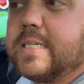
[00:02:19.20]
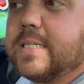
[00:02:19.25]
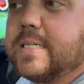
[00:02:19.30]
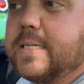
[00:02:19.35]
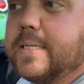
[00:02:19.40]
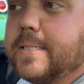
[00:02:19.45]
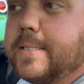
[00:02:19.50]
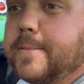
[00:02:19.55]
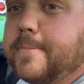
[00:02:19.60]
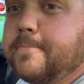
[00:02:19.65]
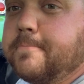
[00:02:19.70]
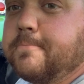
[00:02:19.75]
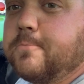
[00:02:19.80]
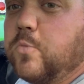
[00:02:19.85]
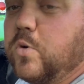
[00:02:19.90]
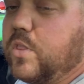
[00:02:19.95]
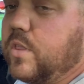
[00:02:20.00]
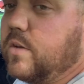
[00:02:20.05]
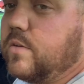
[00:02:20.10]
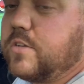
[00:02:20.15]
um,
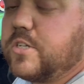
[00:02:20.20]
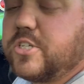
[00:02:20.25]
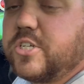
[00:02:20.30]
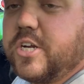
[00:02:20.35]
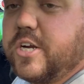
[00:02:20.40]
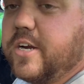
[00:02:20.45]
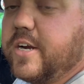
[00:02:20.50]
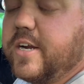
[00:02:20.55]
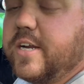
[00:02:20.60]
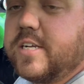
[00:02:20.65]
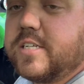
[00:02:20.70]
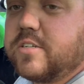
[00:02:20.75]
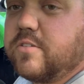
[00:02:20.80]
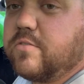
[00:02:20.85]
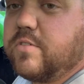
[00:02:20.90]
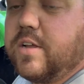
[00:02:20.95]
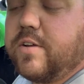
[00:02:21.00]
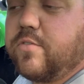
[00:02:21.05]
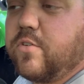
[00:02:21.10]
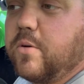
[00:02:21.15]
with a series of
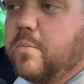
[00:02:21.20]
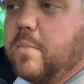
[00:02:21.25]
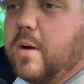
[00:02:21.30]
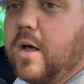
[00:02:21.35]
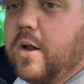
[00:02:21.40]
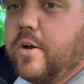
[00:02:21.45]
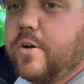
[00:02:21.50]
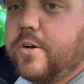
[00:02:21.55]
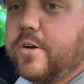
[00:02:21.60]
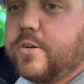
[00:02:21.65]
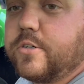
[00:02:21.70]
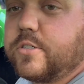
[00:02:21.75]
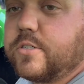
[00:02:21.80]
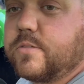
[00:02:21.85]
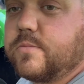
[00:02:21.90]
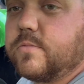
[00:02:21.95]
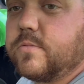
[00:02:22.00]
different monitors